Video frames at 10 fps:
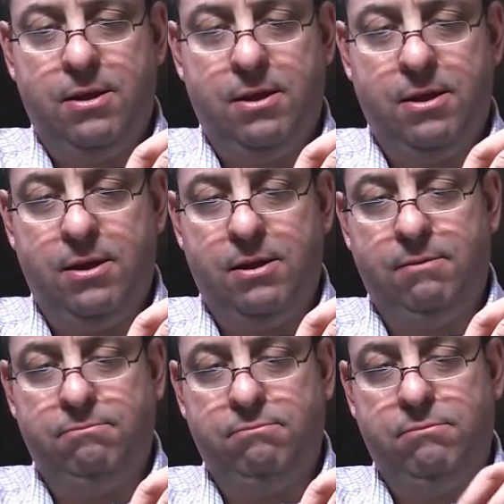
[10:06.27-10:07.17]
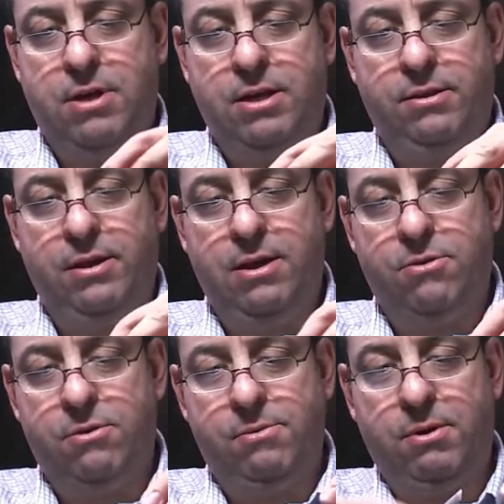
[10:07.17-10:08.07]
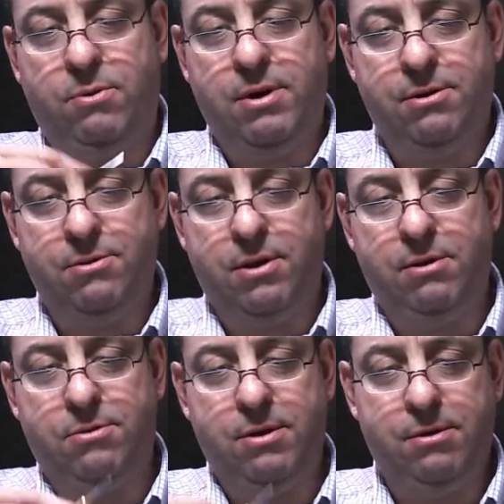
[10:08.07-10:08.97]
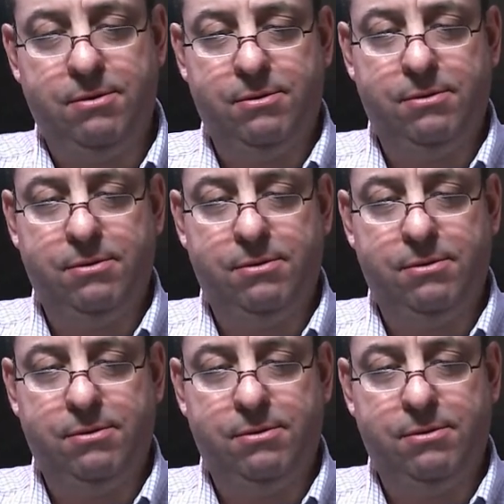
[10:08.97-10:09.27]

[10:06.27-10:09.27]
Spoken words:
and anything else that requires hairs here.